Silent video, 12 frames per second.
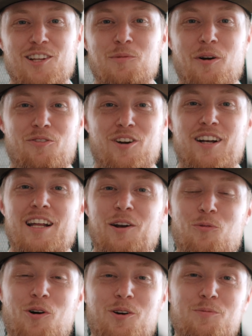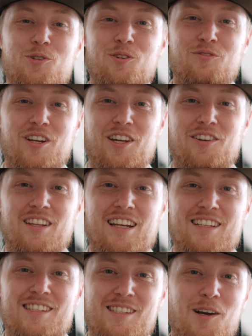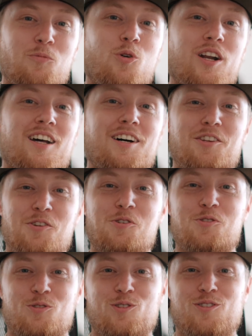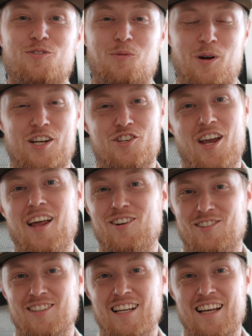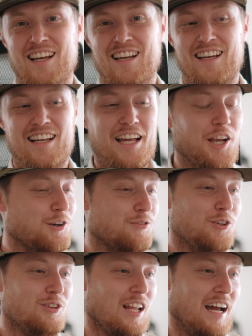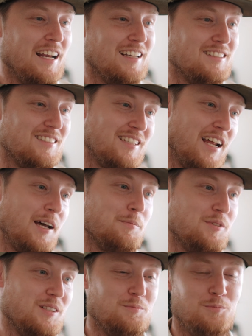my friend, and welcome to a video that is somewhat unusual for my channel. Interview lighting setups and